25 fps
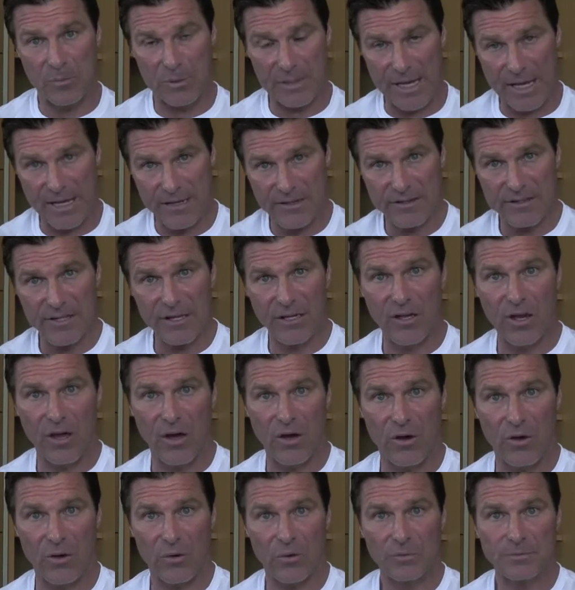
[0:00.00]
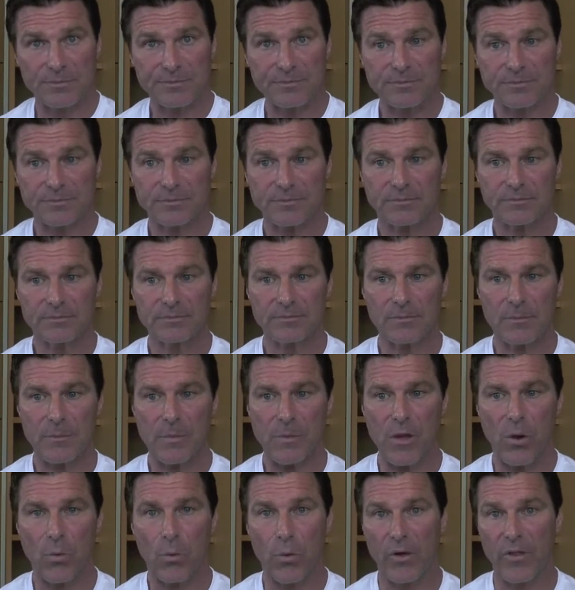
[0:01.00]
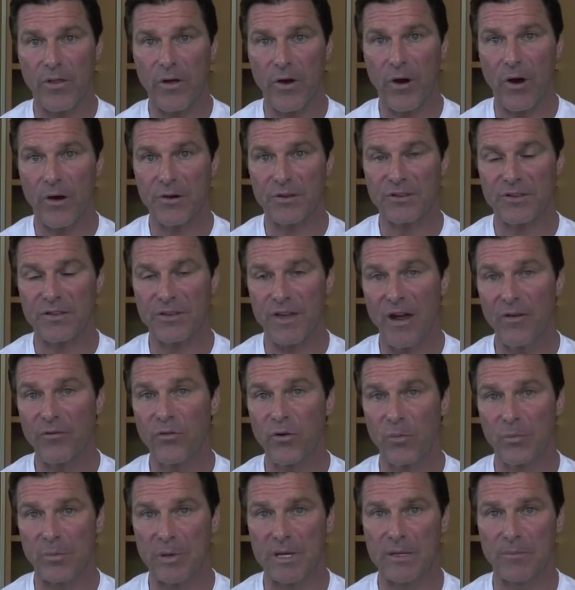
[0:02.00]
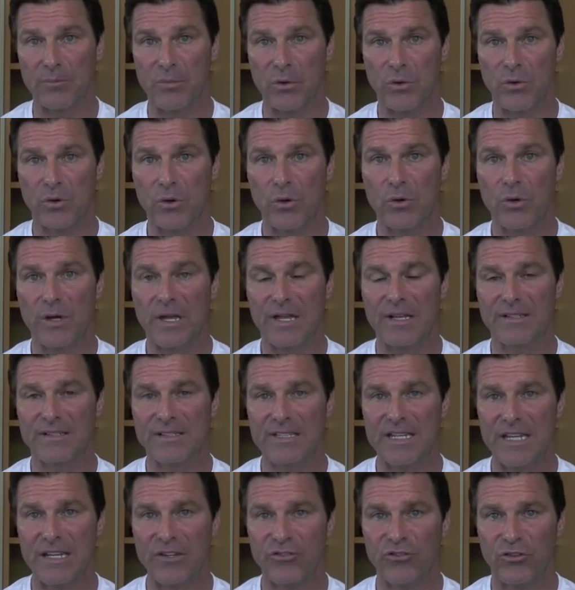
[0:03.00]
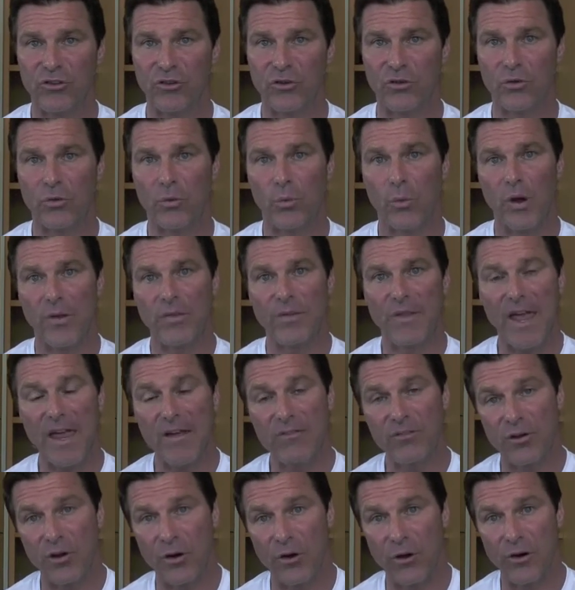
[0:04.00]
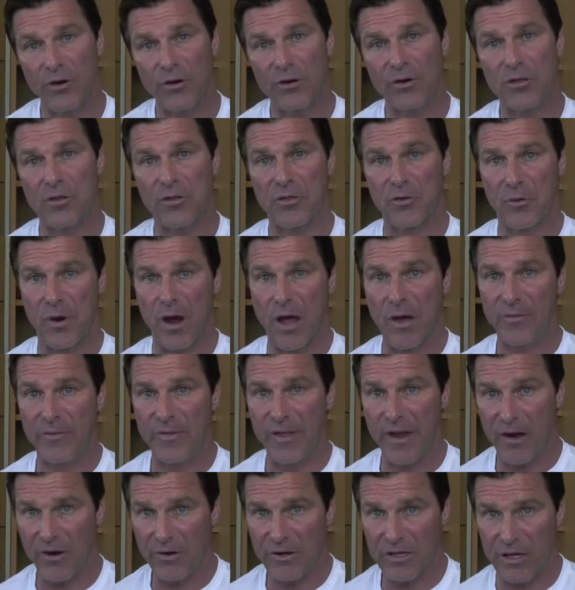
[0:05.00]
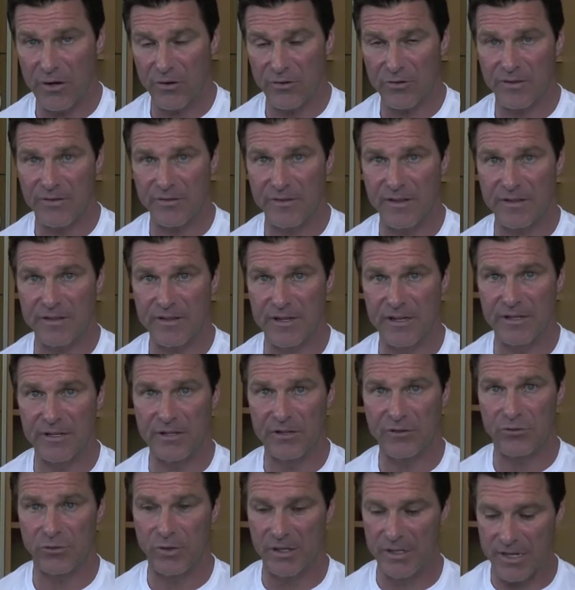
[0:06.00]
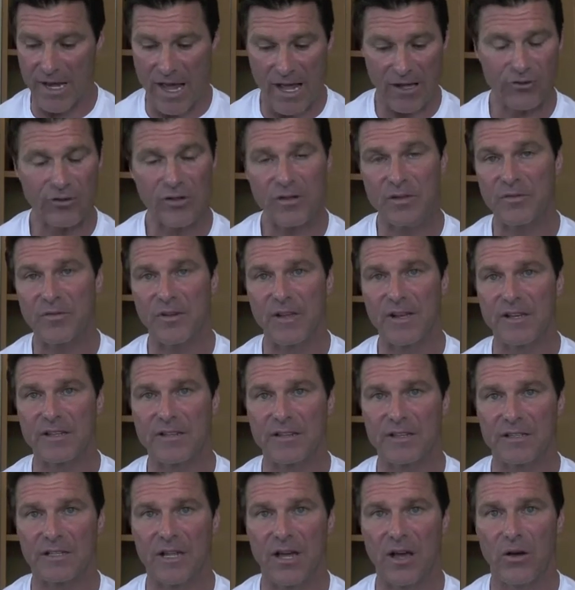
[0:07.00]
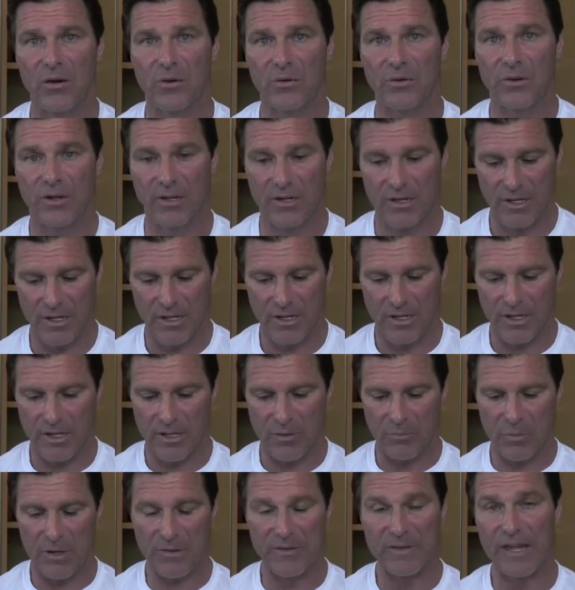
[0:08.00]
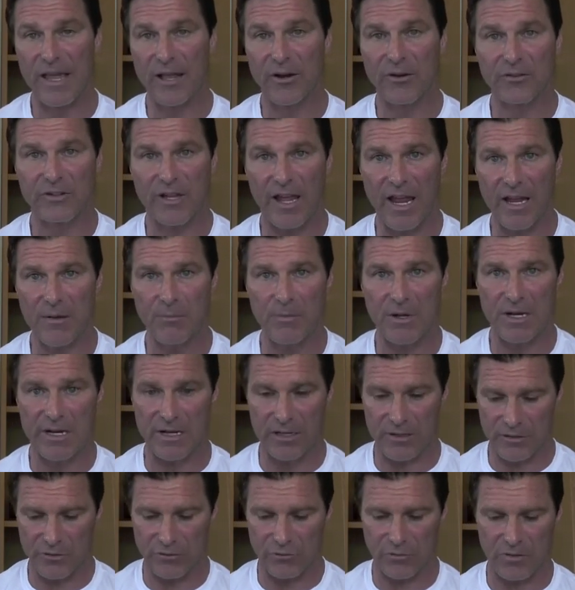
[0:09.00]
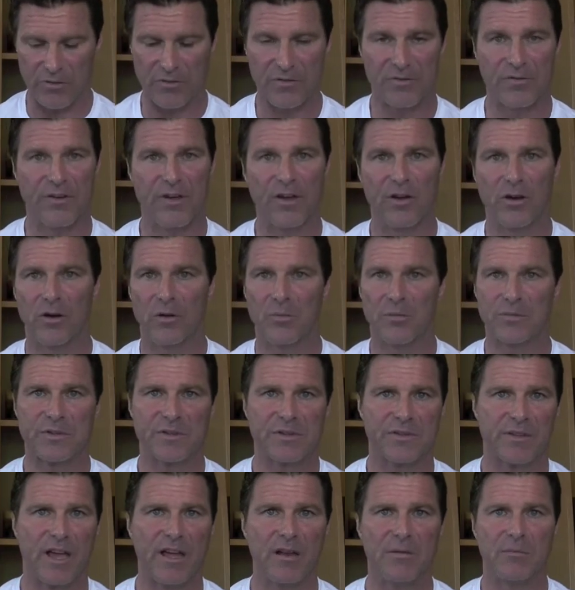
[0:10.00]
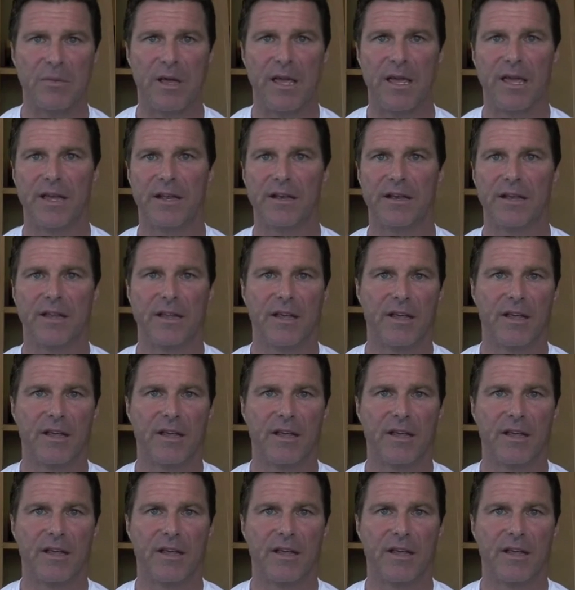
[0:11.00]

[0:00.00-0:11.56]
place to go where there are several people who can teach you what they've learned throughout their years in this industry, not just fitness alone, but the entertainment industry, film, stuntman,